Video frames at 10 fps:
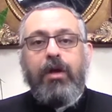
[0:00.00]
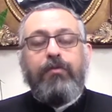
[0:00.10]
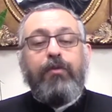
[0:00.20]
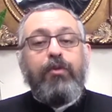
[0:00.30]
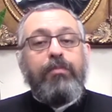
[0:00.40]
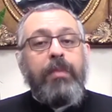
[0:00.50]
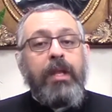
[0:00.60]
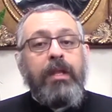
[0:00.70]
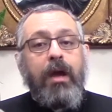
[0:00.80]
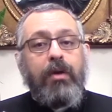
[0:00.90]
for
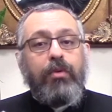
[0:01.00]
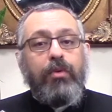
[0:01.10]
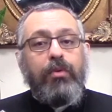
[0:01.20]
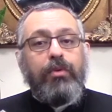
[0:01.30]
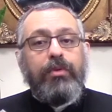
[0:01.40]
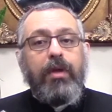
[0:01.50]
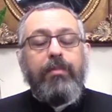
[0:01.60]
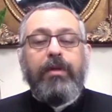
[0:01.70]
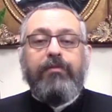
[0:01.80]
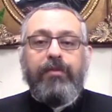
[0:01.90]
many are called,
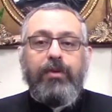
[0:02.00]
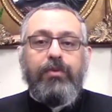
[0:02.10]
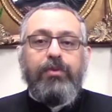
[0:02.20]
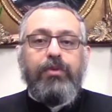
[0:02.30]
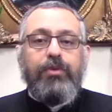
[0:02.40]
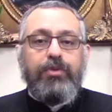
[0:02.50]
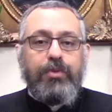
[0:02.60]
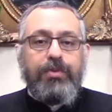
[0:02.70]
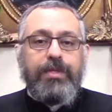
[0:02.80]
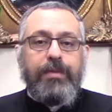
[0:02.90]
but few
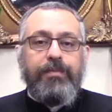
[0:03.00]
chosen."